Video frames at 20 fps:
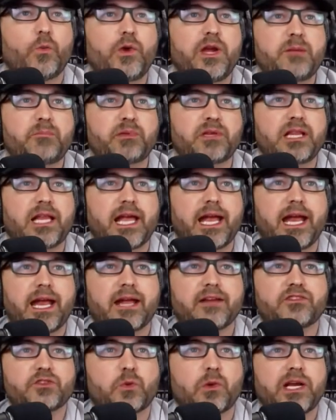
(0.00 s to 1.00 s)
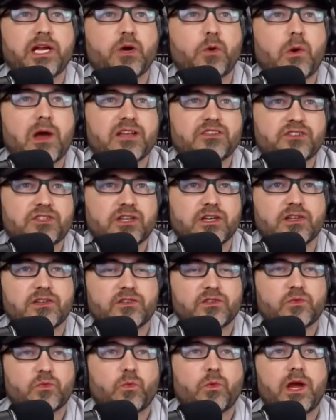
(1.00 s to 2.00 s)
We play at 20
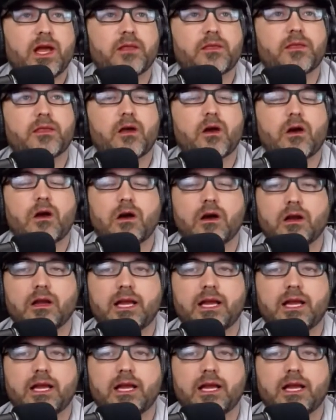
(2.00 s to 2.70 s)
questions with our